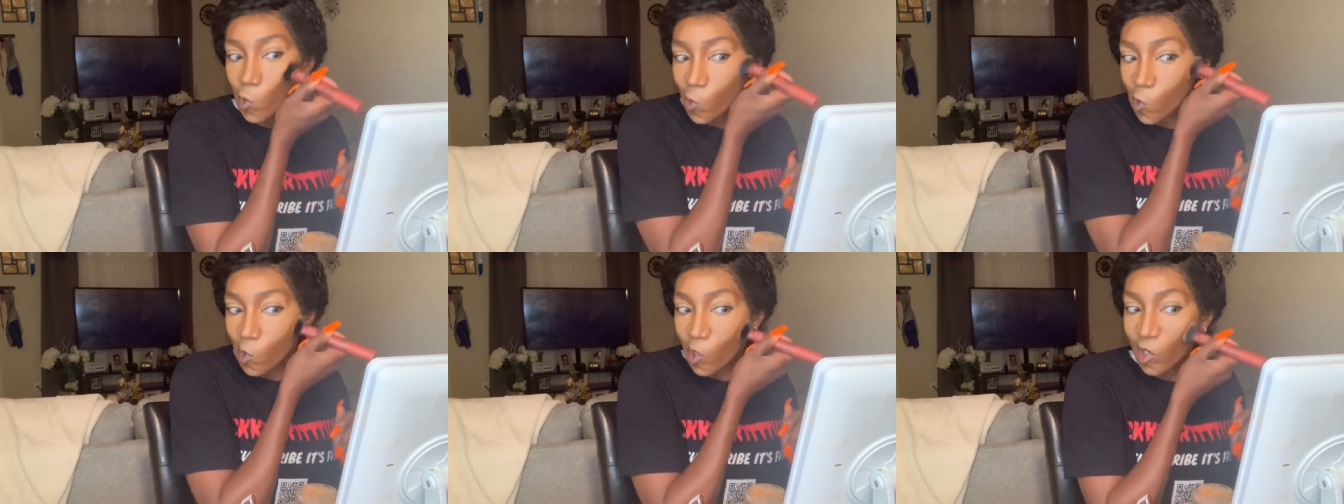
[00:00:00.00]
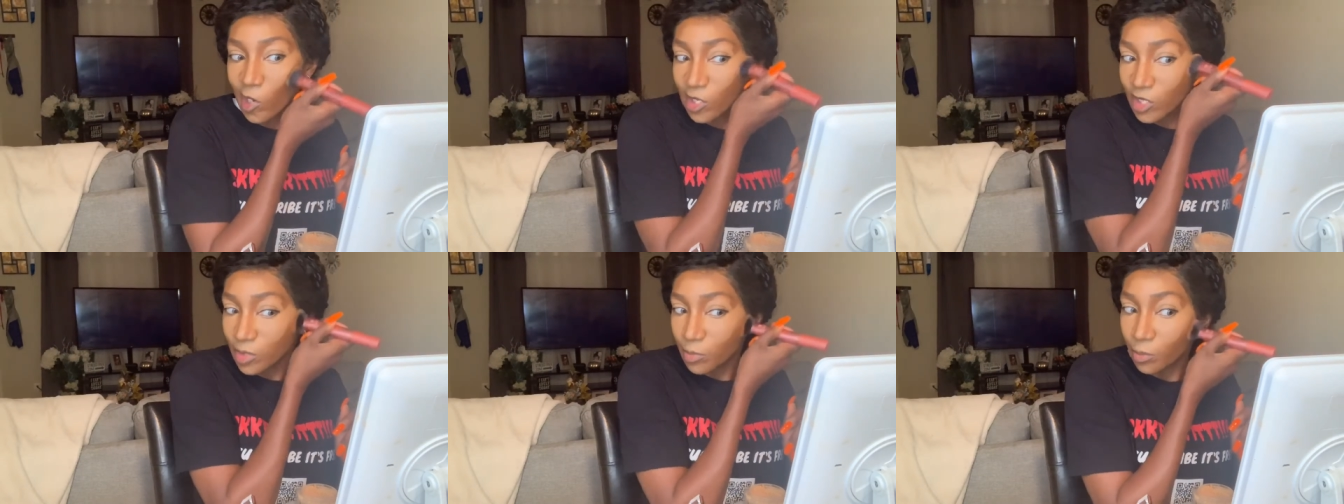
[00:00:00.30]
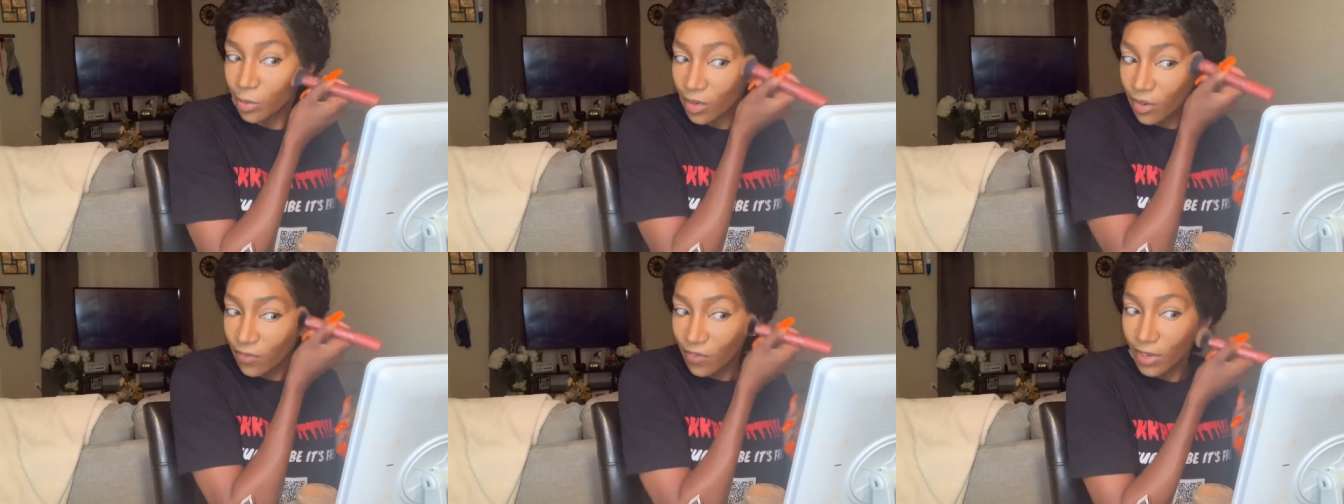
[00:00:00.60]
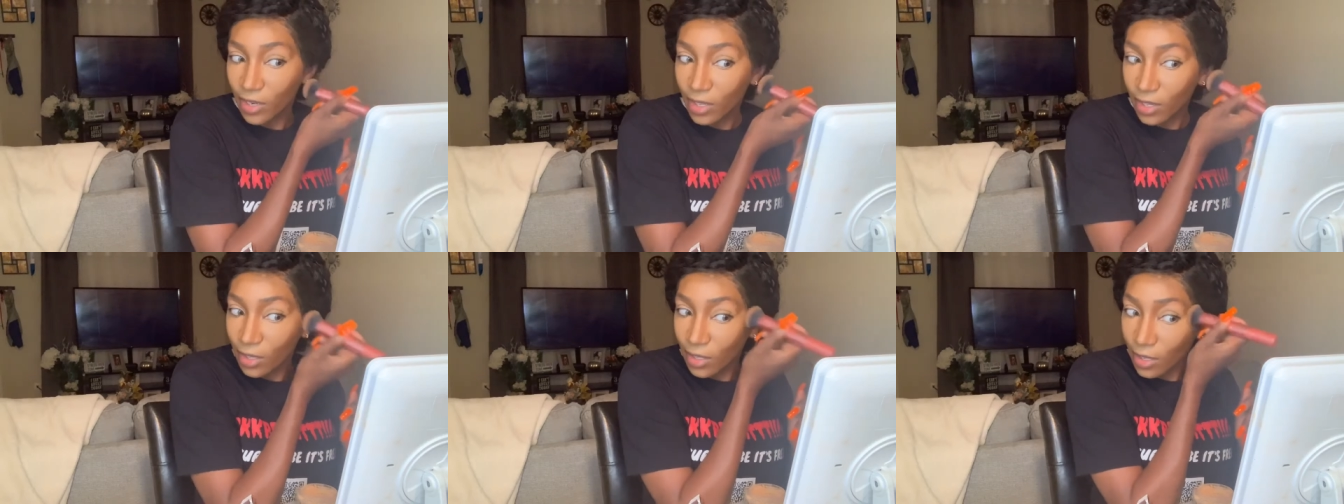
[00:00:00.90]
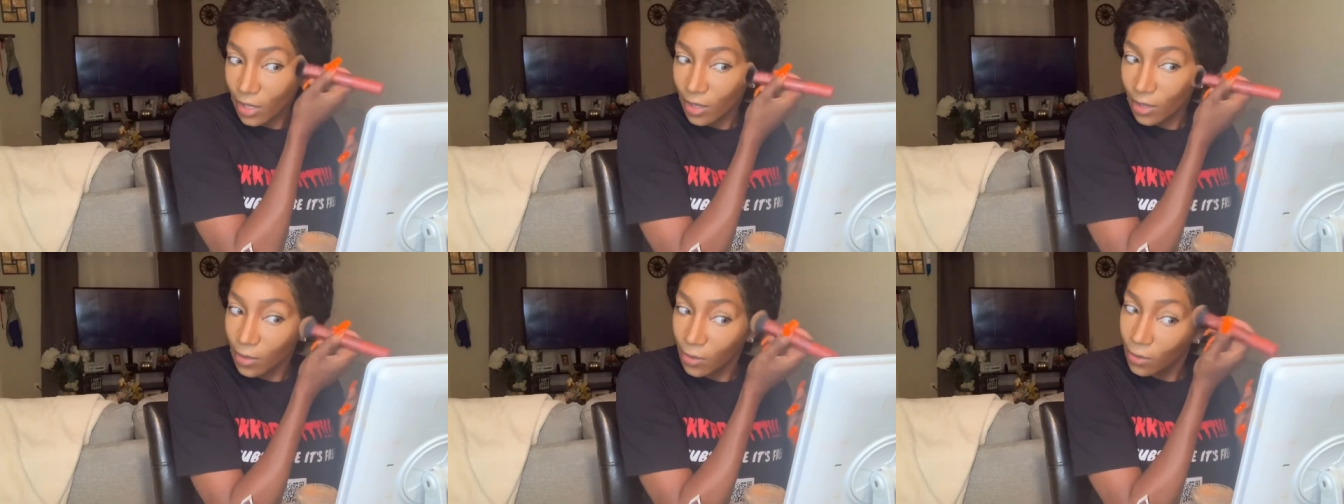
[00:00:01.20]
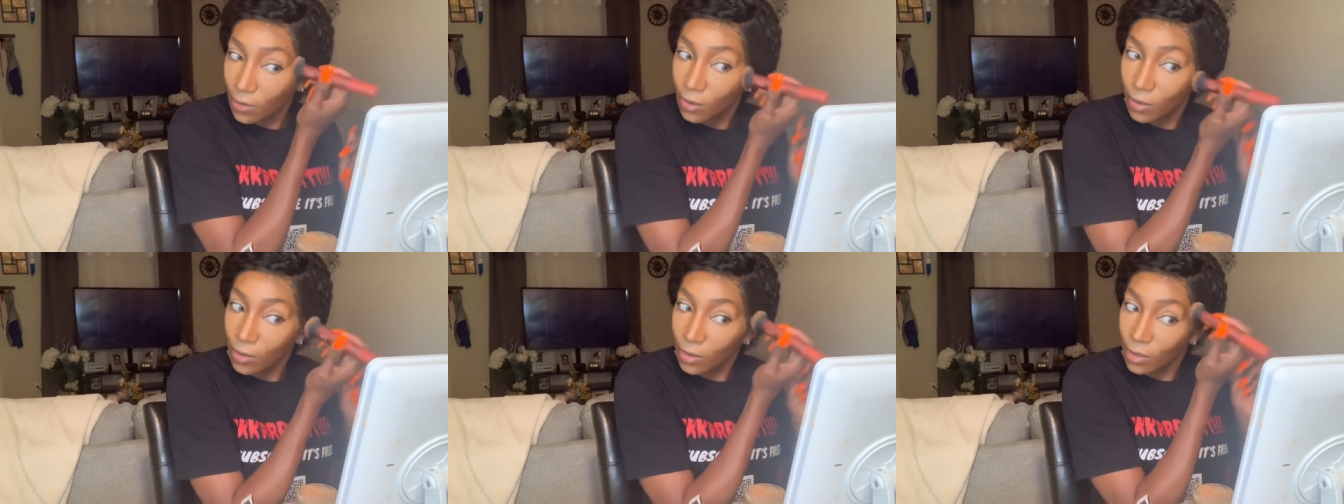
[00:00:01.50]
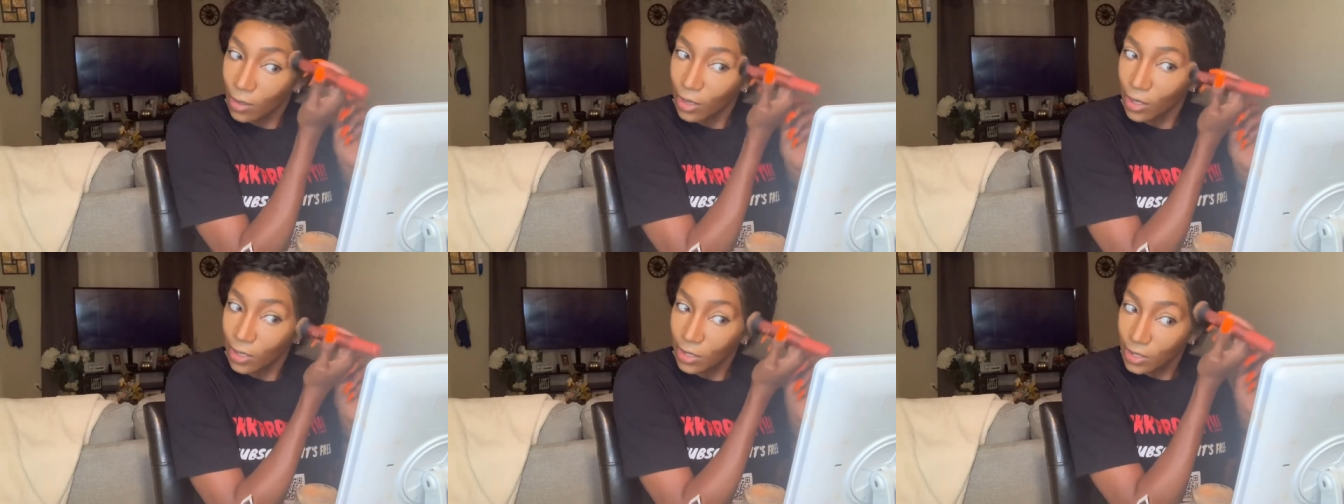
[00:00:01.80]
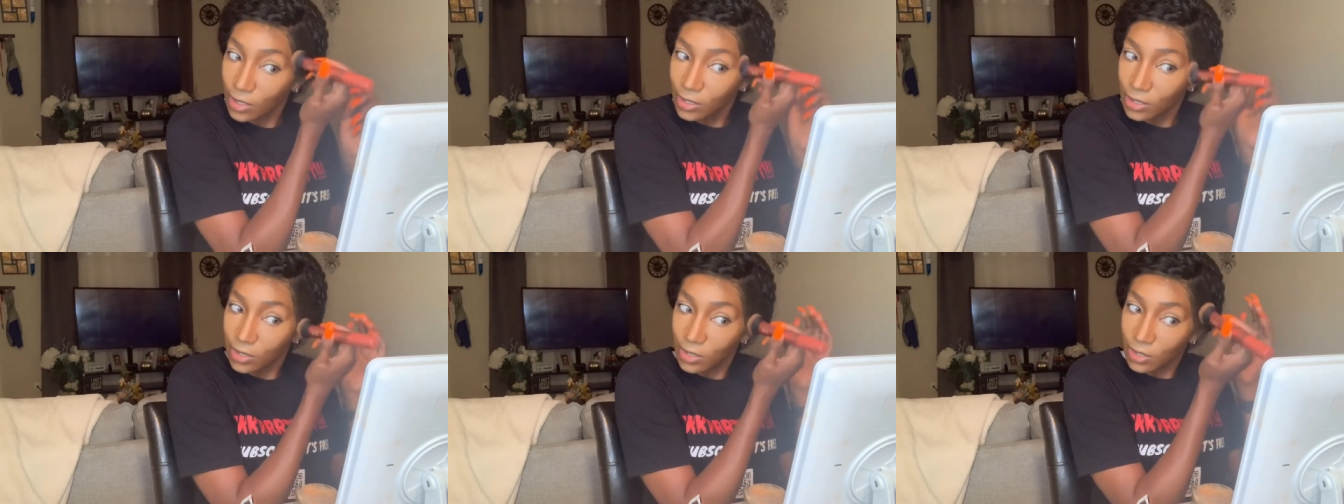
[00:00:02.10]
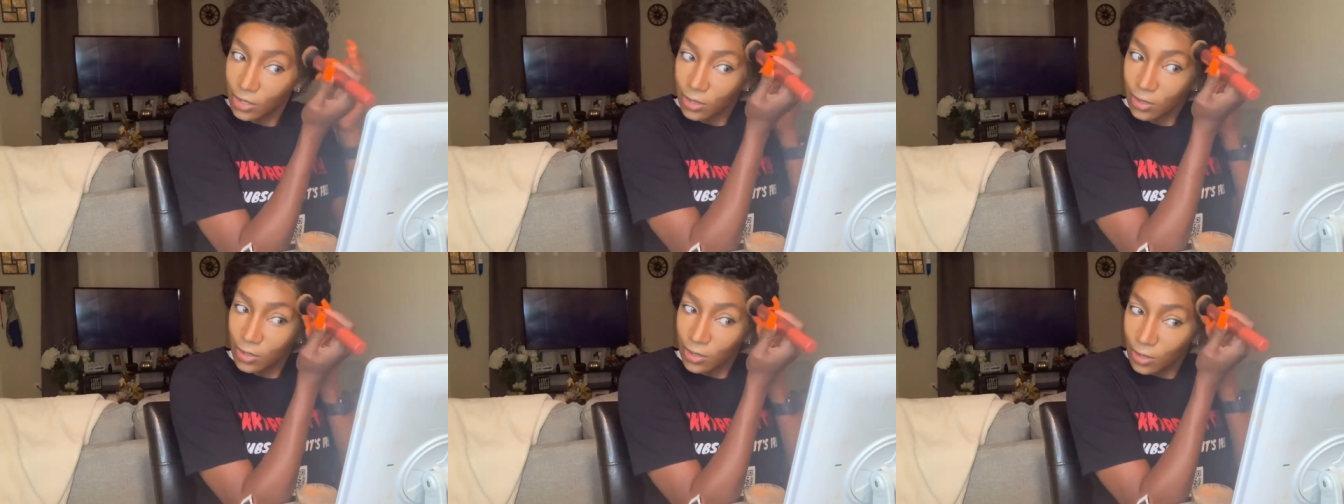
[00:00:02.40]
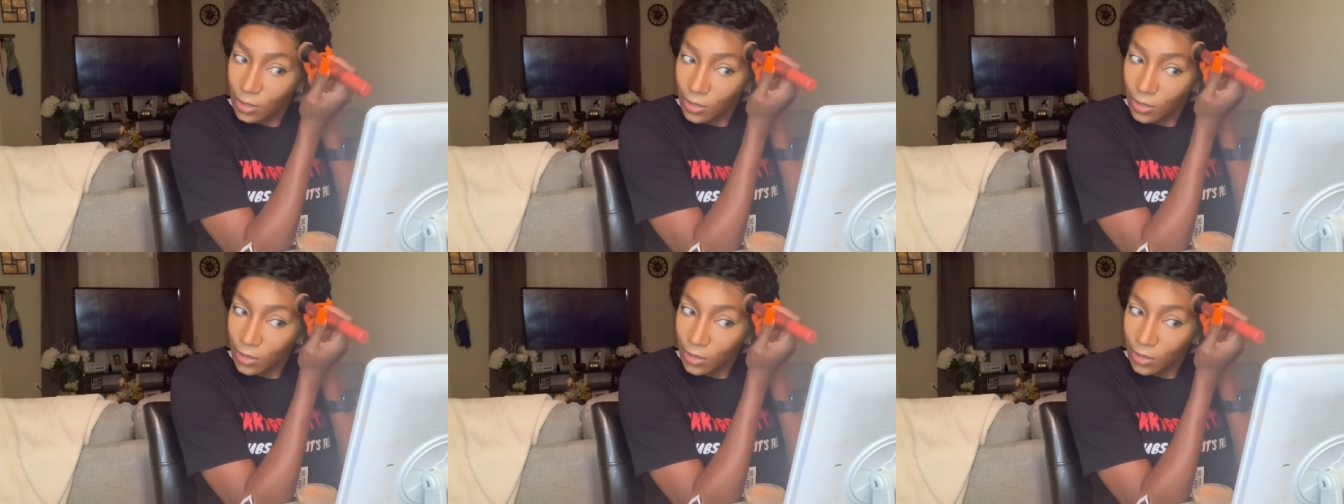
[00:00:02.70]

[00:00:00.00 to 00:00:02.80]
And I just buff it in, y'all. Like, that's it.